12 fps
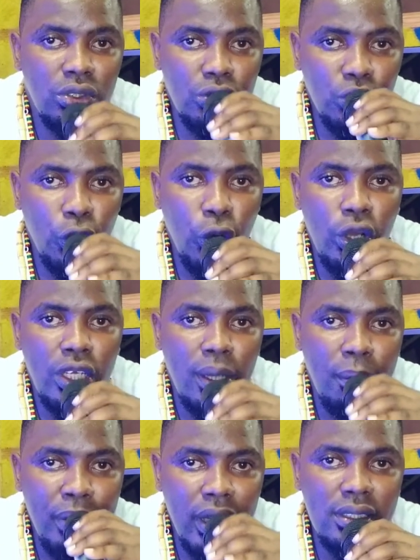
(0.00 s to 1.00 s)
to cut
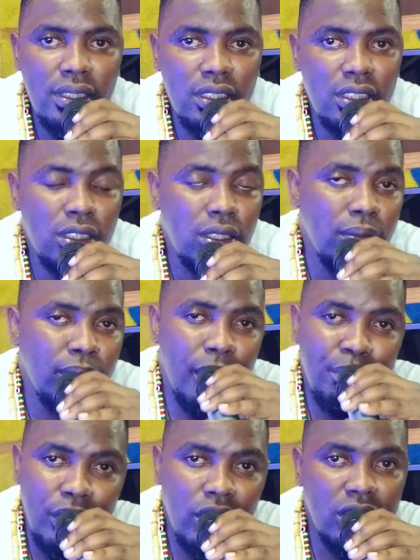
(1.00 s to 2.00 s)
pieces by
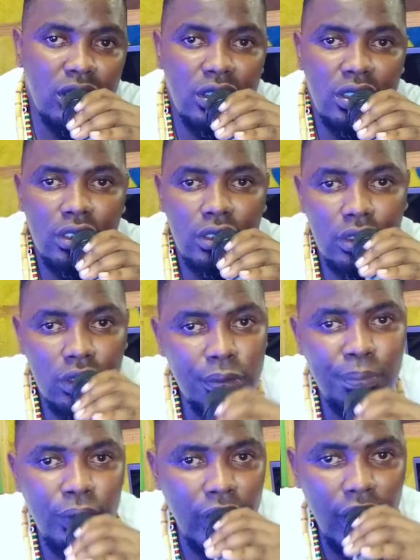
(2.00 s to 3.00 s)
pieces to
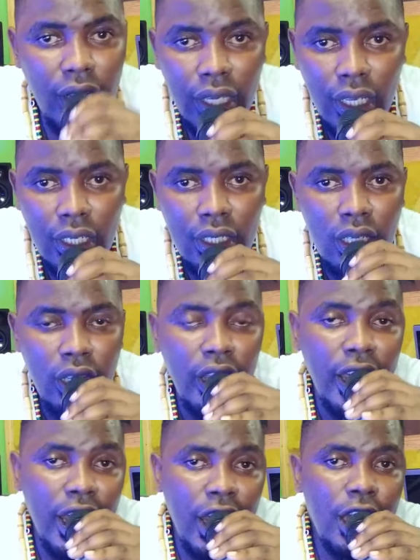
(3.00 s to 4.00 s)
put in.
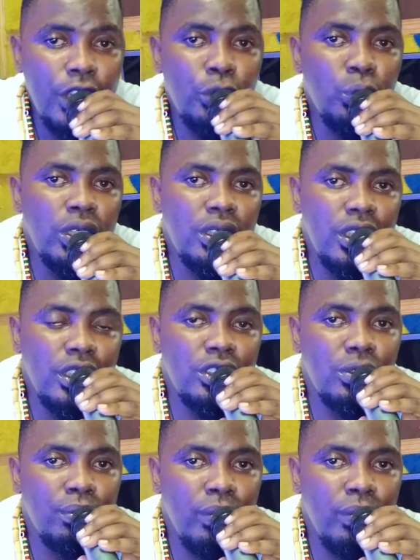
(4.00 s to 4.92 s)
And you will need